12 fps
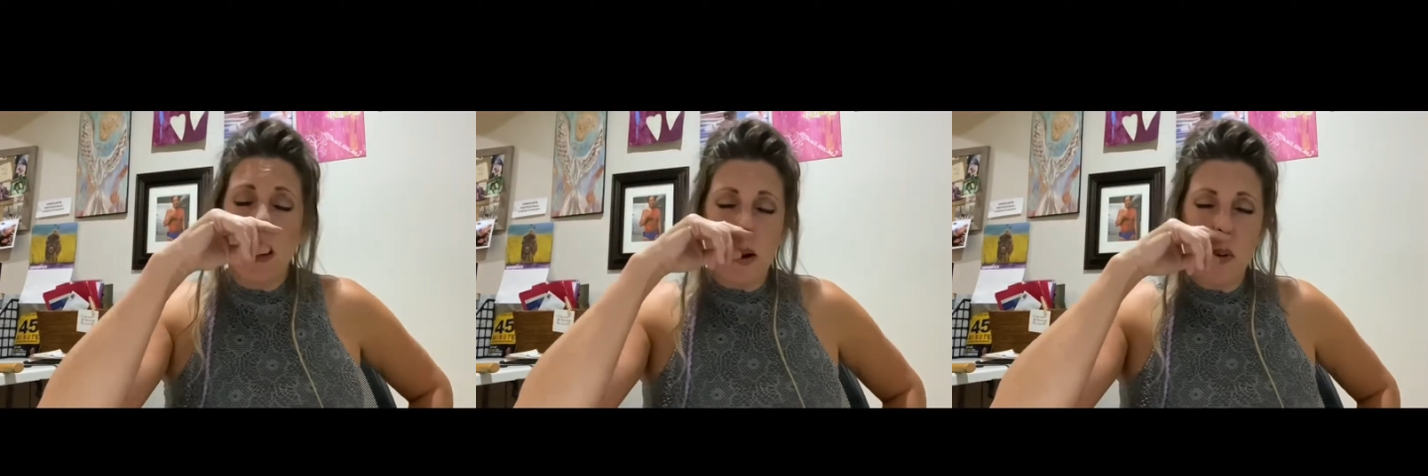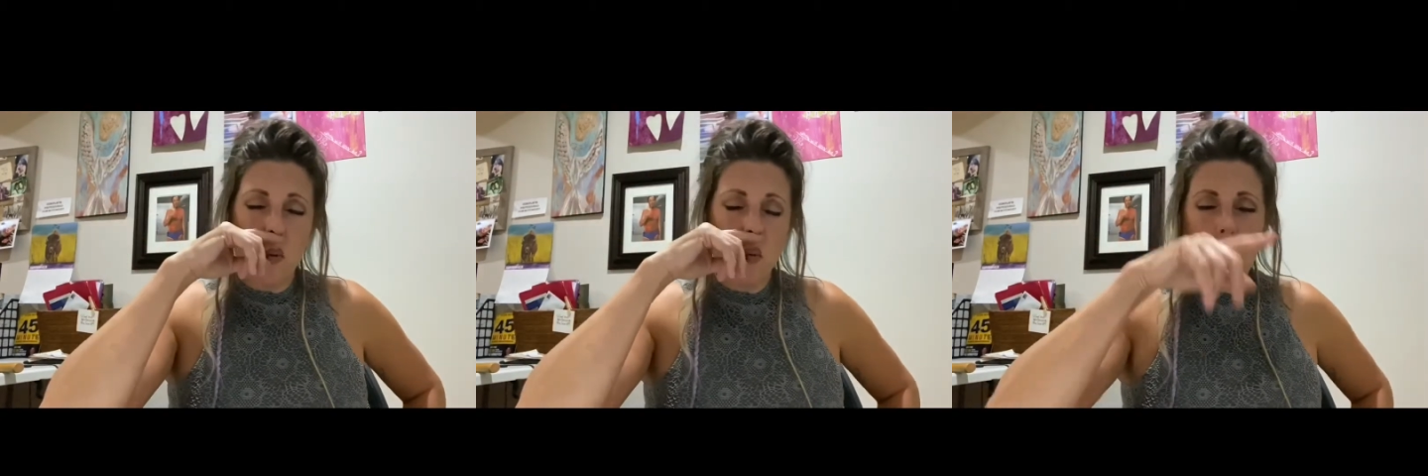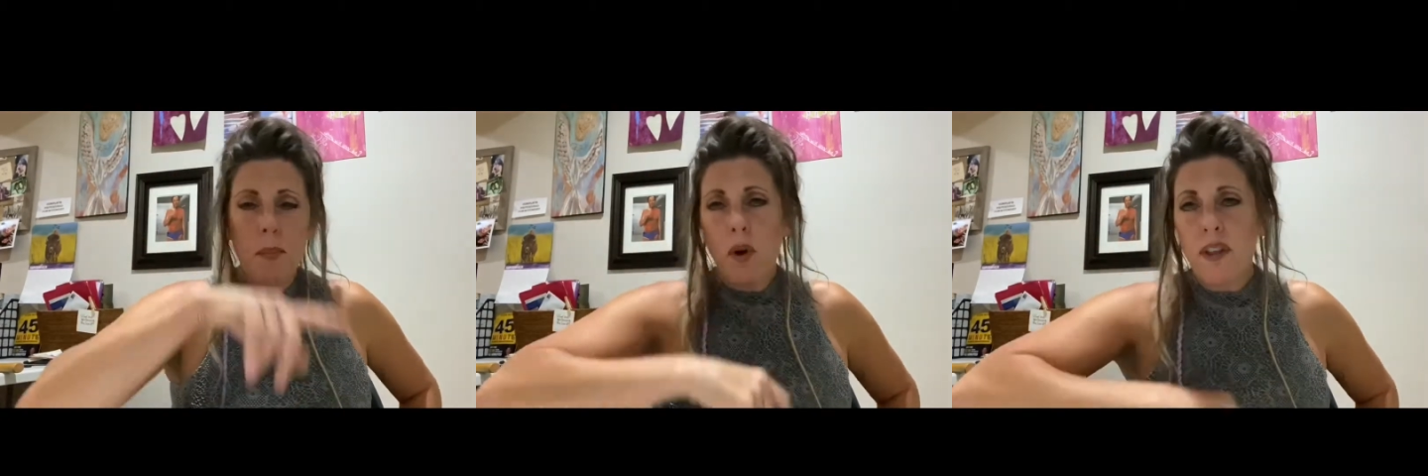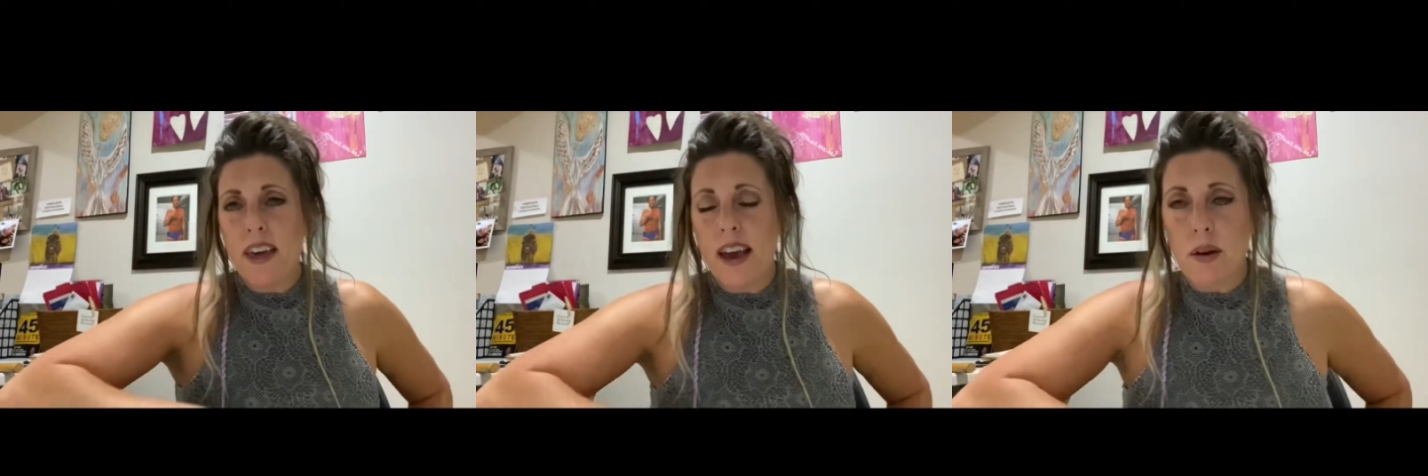One more
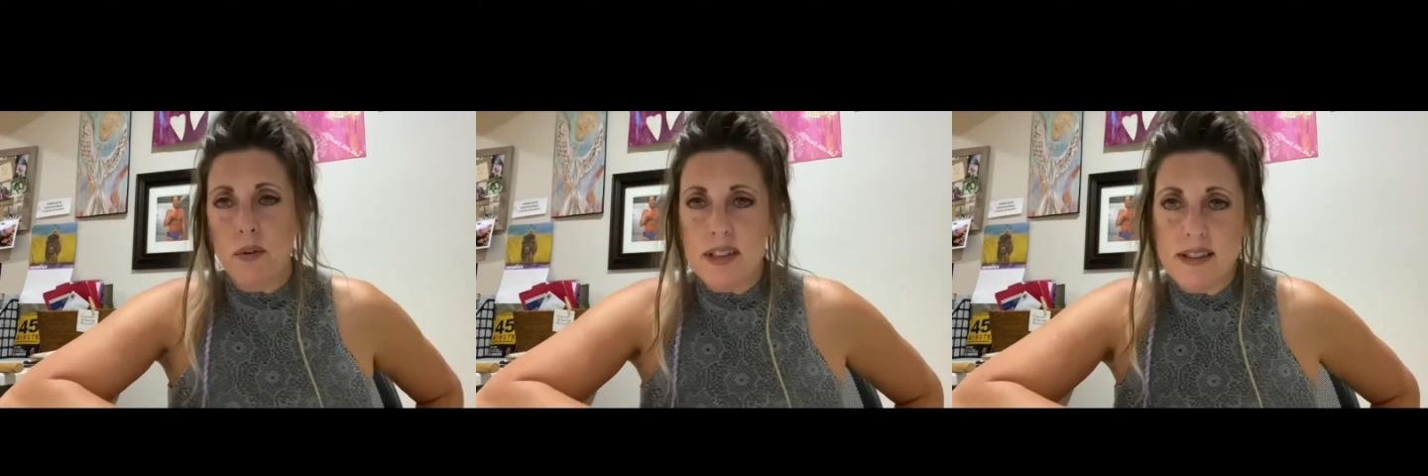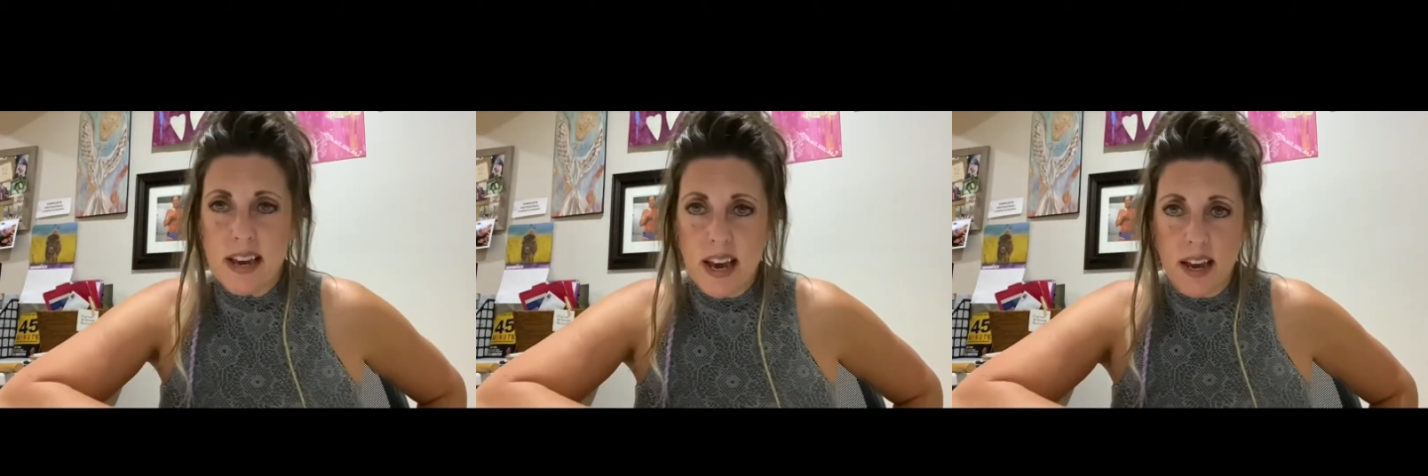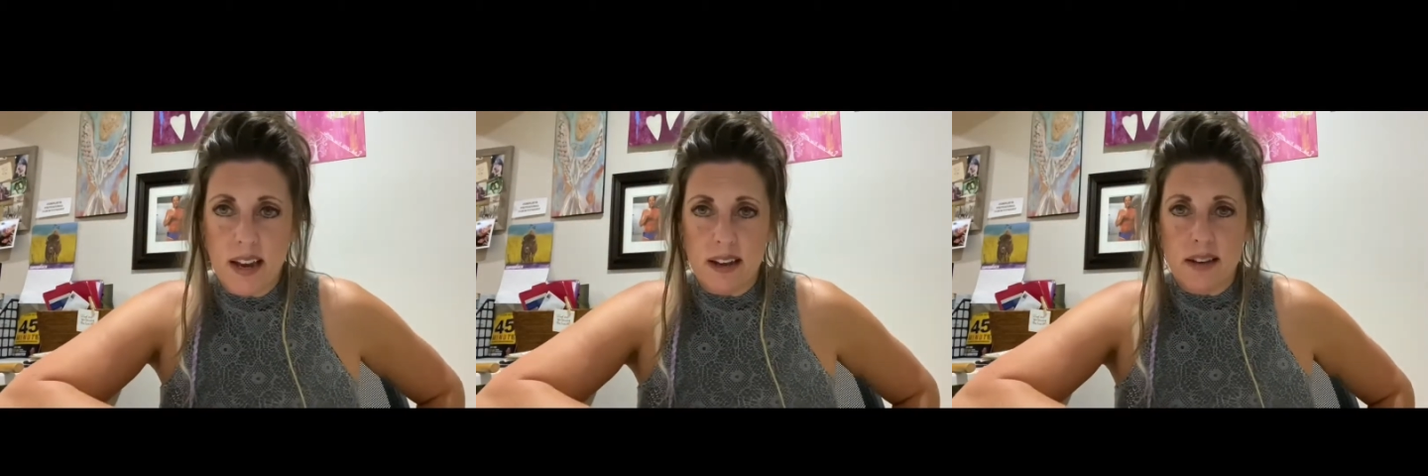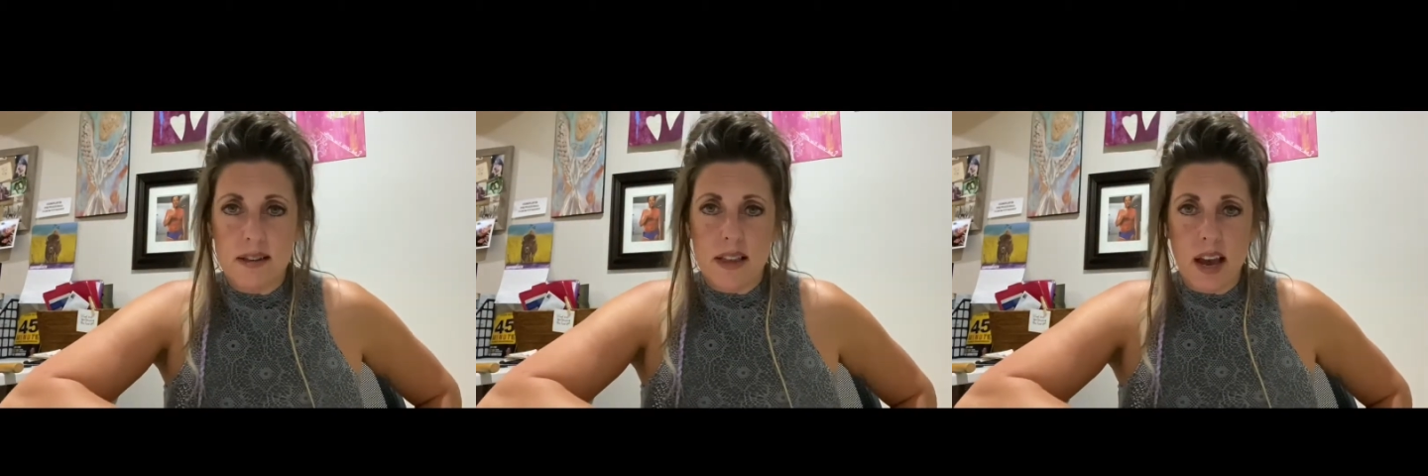thing I would say
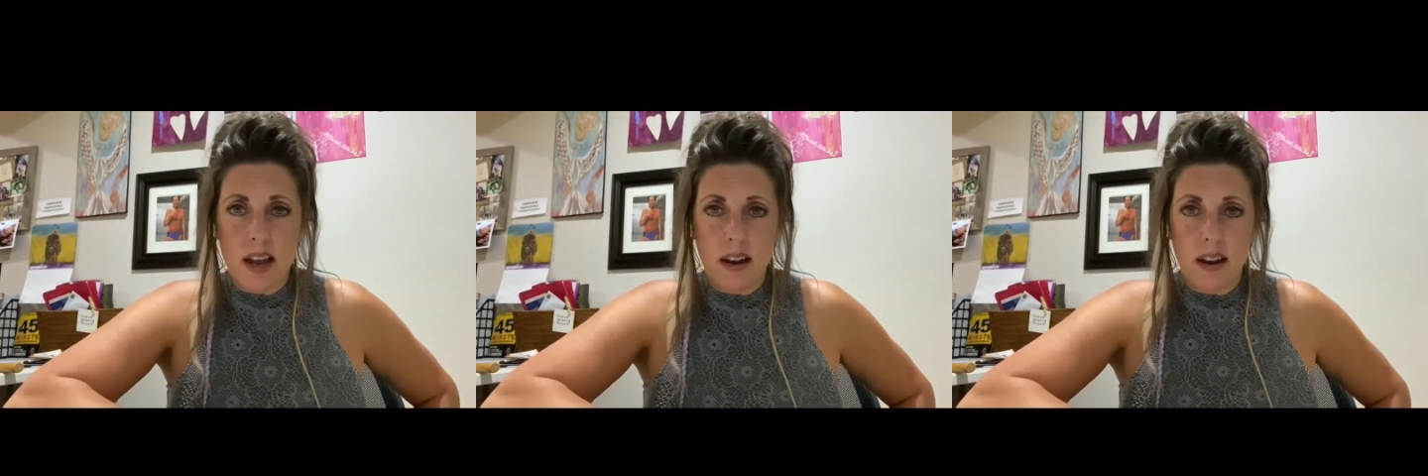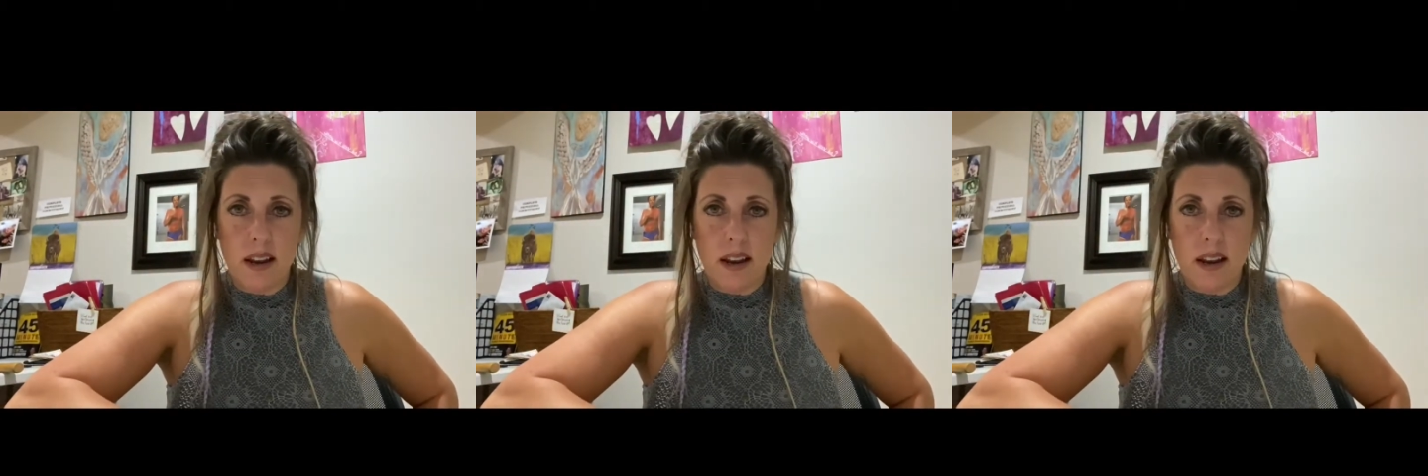is that,